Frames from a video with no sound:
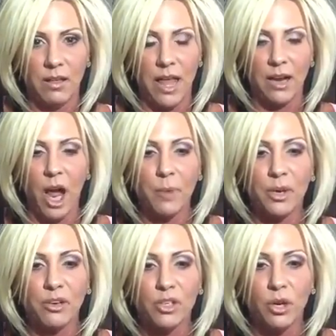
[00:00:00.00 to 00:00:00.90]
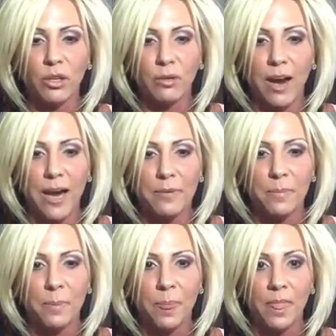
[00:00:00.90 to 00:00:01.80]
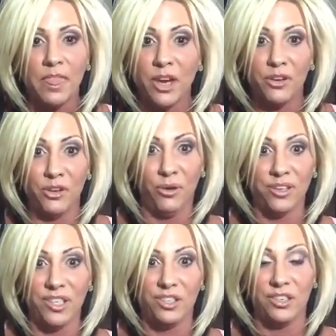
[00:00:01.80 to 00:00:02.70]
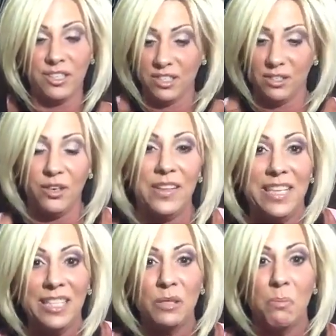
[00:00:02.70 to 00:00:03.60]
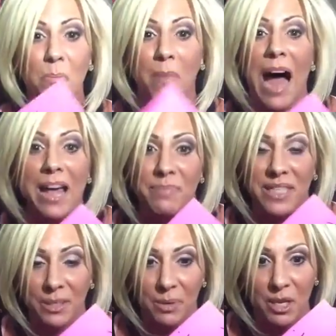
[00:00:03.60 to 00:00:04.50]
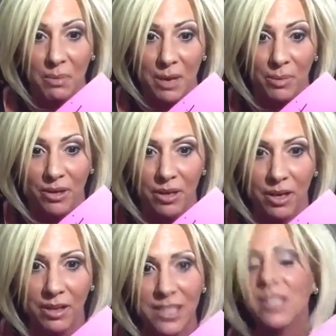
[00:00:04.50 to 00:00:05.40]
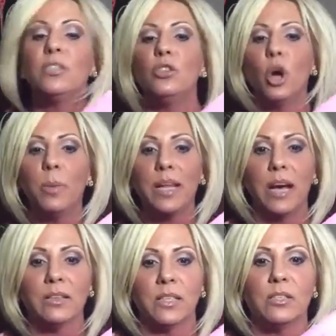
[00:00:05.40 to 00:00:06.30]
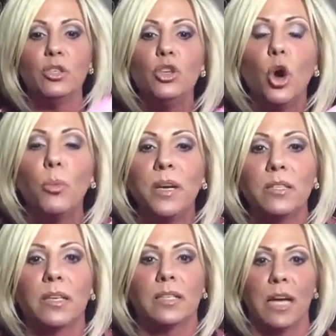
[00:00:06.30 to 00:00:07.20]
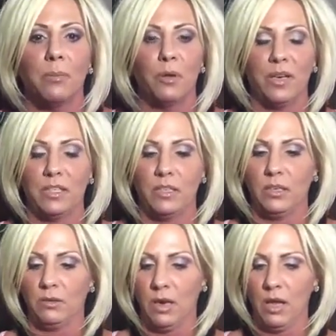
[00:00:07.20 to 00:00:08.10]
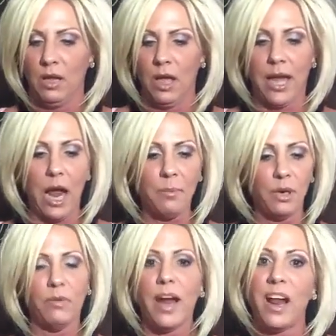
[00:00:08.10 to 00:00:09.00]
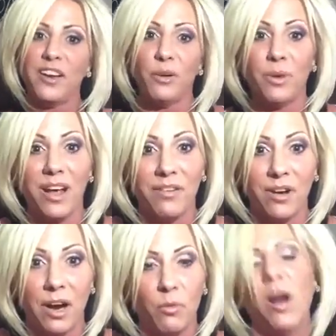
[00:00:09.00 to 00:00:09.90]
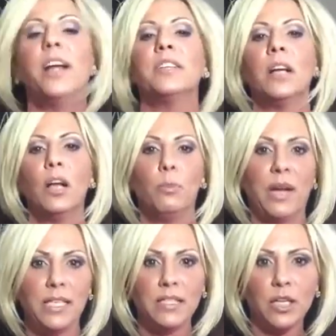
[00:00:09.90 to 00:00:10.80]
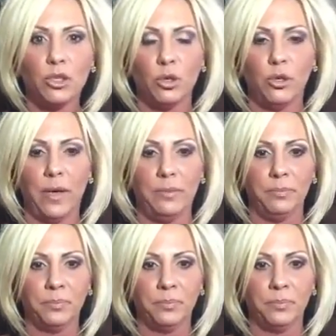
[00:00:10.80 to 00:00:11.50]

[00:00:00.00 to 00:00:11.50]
And Aubrey, you're totally right. They're yours. It's your decision. You know what? This is my piece of pink paper. This is nobody else's. Nobody's going to tell me what to do. And I'm going to write on here whatever I want, but I stay true to it.